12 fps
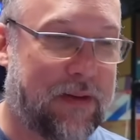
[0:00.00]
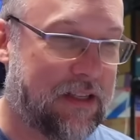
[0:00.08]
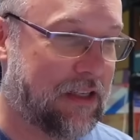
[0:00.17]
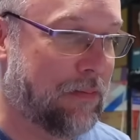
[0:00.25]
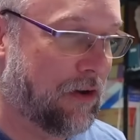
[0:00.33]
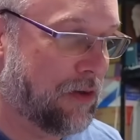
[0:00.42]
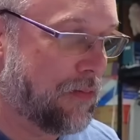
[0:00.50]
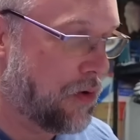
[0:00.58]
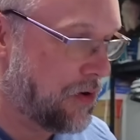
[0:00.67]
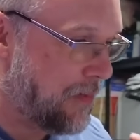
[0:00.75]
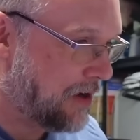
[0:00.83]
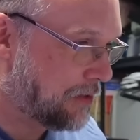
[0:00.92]
PC
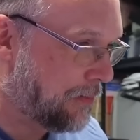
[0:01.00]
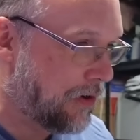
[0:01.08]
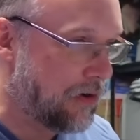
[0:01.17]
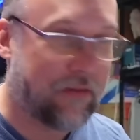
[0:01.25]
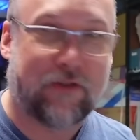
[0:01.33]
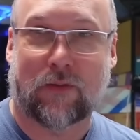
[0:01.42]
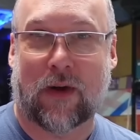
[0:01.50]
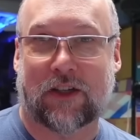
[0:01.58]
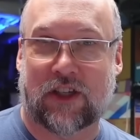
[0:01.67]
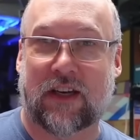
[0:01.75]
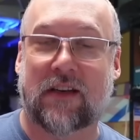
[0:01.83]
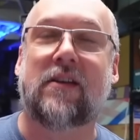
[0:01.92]
motherboard. Massimo, if you're
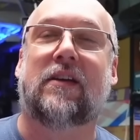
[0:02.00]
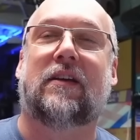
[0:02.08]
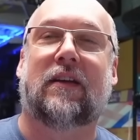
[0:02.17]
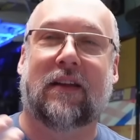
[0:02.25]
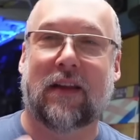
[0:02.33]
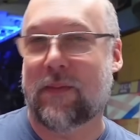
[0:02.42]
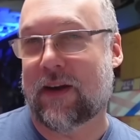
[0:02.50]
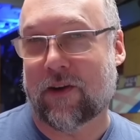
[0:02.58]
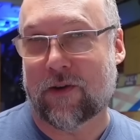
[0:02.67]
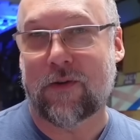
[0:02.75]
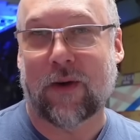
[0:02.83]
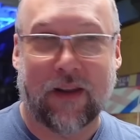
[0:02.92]
watching, let me
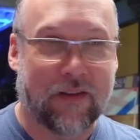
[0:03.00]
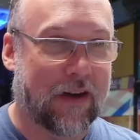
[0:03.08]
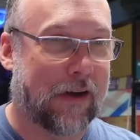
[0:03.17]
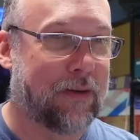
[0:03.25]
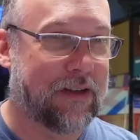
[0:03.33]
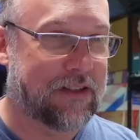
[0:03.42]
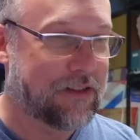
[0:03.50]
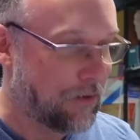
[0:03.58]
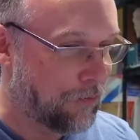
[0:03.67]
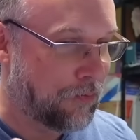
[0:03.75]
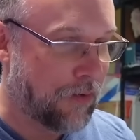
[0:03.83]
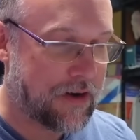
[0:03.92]
know in the comments
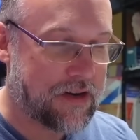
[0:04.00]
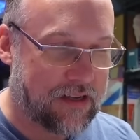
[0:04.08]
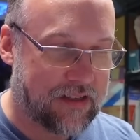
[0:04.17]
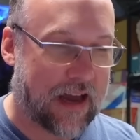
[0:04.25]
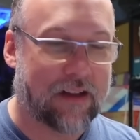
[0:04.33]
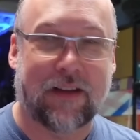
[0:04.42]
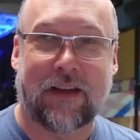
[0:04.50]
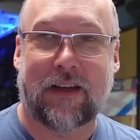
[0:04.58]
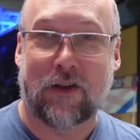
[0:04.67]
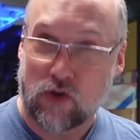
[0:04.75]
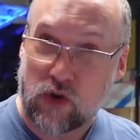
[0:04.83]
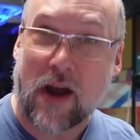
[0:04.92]
what exactly
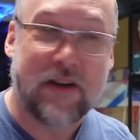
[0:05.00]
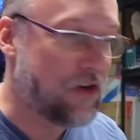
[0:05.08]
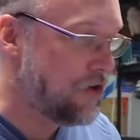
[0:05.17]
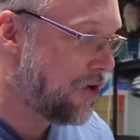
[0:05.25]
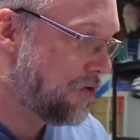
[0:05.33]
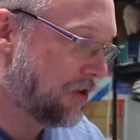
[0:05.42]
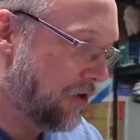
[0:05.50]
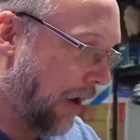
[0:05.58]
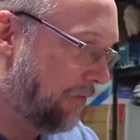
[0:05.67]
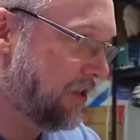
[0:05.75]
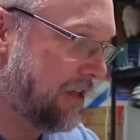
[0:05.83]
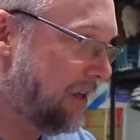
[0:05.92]
you tried to do, because you
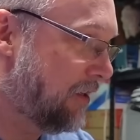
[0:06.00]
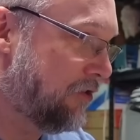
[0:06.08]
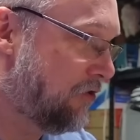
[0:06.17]
obviously could,